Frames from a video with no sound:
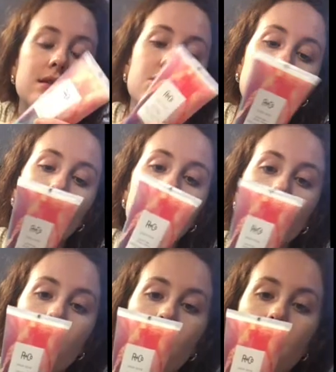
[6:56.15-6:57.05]
So
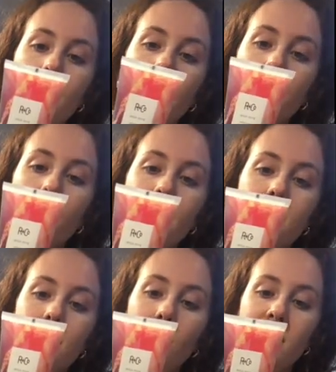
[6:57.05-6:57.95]
mom,
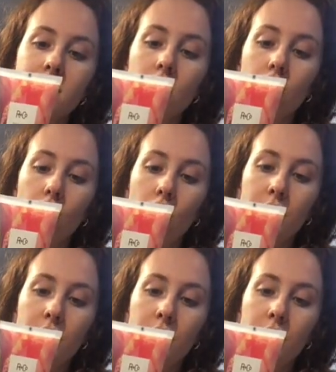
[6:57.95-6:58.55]
what's, what's the goal